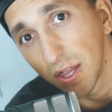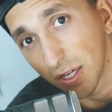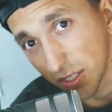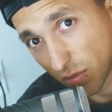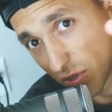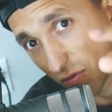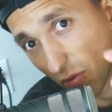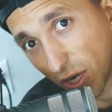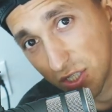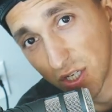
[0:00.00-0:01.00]
Thanks so much for
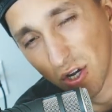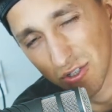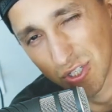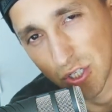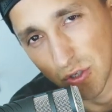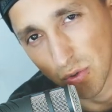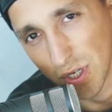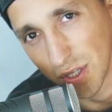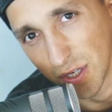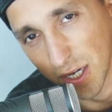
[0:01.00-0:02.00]
watching. I'll see you
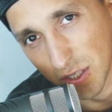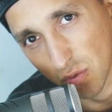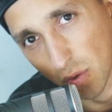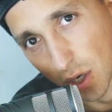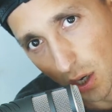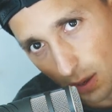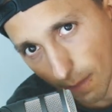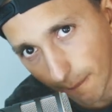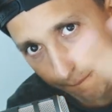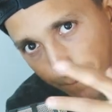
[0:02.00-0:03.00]
in the next one.
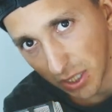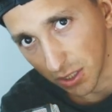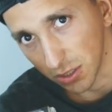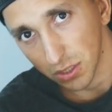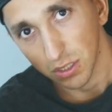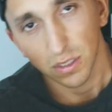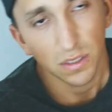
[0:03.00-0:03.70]
Peace.